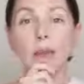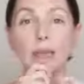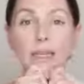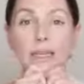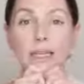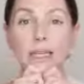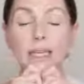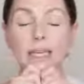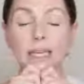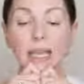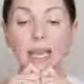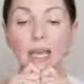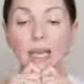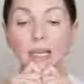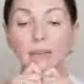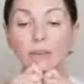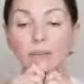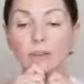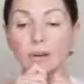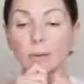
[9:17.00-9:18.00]
And then
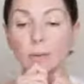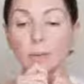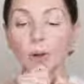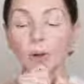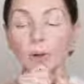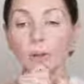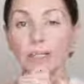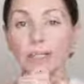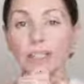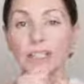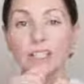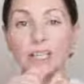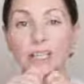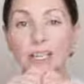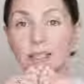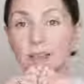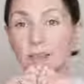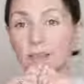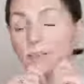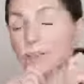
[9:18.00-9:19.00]
again, from holding the
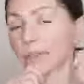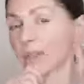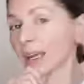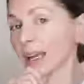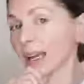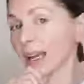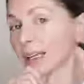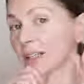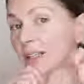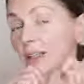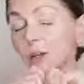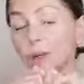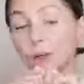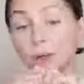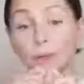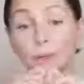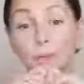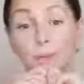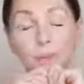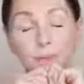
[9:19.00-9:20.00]
chin and
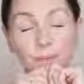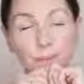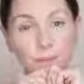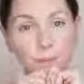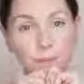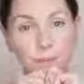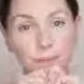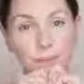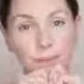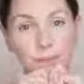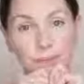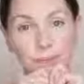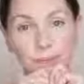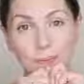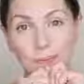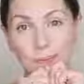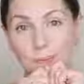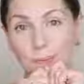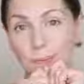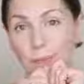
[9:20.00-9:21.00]
knuckle,
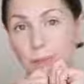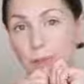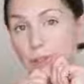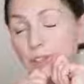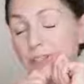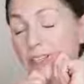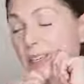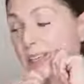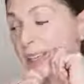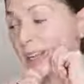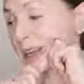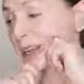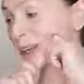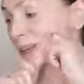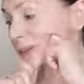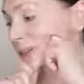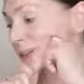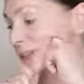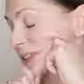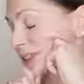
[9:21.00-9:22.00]
pushing
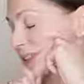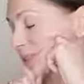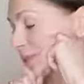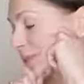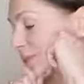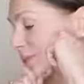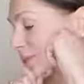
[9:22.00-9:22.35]
out.